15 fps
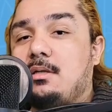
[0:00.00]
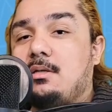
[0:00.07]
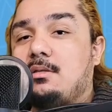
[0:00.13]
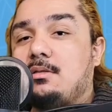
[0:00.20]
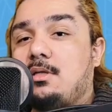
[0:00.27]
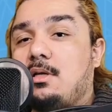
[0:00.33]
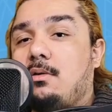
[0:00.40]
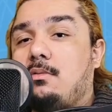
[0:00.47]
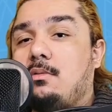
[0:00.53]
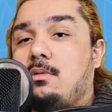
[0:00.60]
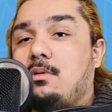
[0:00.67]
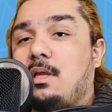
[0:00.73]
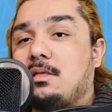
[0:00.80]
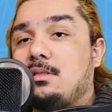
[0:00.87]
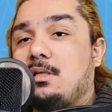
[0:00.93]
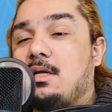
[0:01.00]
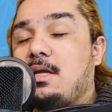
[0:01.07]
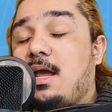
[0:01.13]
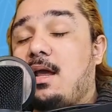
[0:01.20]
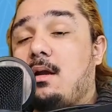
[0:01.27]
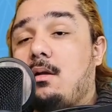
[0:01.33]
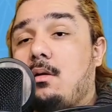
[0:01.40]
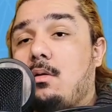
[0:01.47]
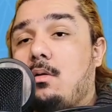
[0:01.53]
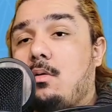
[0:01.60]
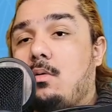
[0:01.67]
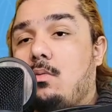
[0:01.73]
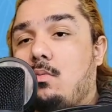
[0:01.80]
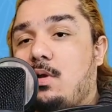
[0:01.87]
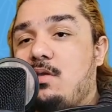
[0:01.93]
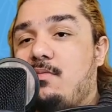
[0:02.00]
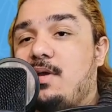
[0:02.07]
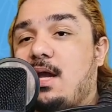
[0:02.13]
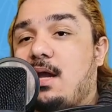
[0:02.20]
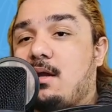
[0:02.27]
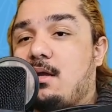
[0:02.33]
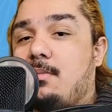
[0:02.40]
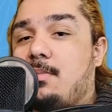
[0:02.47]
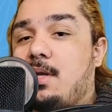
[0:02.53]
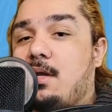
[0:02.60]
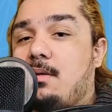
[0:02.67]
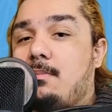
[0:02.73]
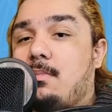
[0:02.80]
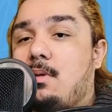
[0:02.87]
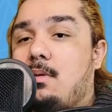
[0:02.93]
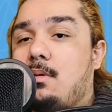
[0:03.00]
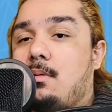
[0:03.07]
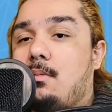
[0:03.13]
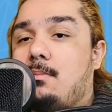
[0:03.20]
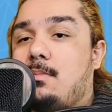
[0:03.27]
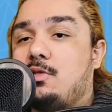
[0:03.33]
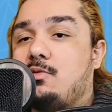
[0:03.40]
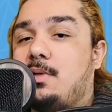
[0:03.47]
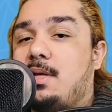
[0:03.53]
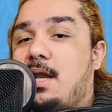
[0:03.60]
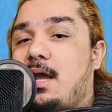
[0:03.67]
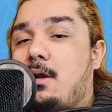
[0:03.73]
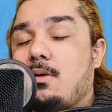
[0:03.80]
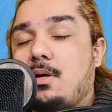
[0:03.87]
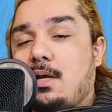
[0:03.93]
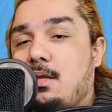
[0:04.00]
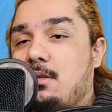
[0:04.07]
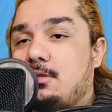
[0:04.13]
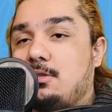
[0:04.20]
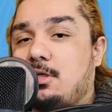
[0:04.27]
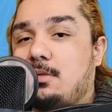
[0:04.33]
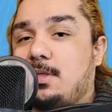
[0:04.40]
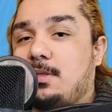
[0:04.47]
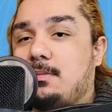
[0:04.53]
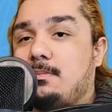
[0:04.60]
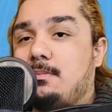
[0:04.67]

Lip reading: So let's look at what you've got coming up between now and the tournament.